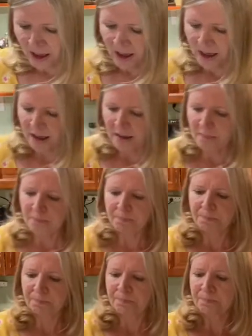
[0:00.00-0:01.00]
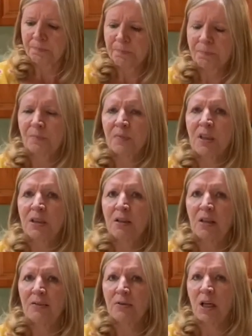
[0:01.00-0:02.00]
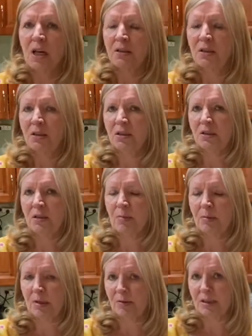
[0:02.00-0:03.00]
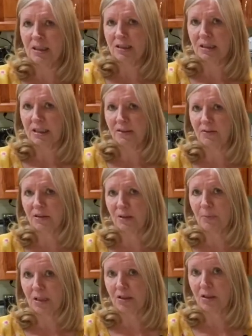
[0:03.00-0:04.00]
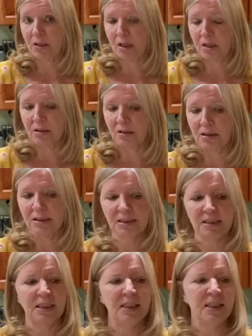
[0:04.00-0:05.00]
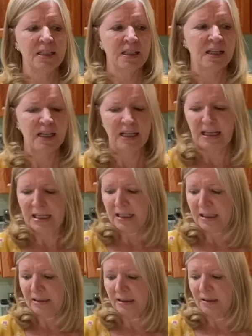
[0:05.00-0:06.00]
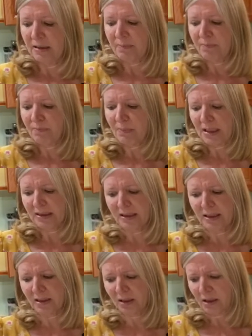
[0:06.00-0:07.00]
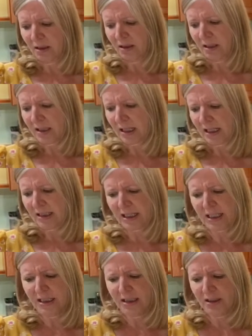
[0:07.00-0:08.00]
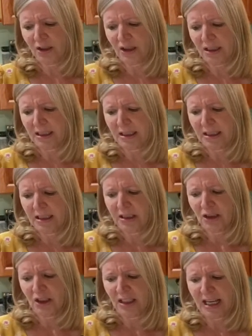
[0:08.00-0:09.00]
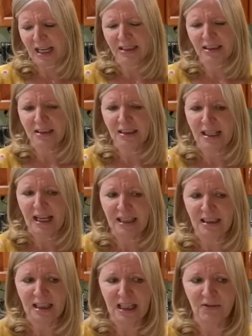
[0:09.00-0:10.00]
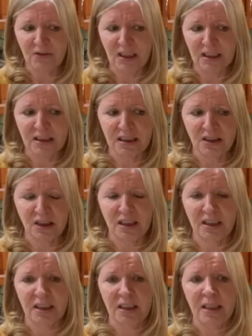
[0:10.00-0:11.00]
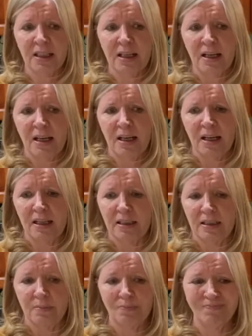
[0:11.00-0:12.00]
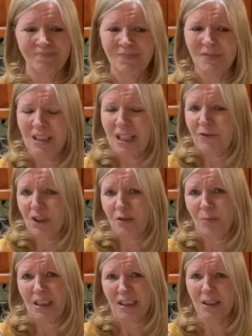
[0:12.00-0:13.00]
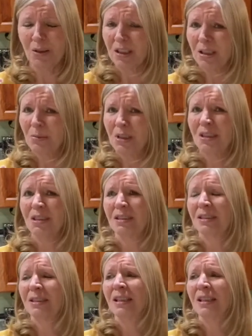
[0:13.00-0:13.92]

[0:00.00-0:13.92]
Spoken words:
So I've talked to some of my relatives about their gardens, and my sister, I think she hasn't had a lot of luck this year. Not very many cucumbers.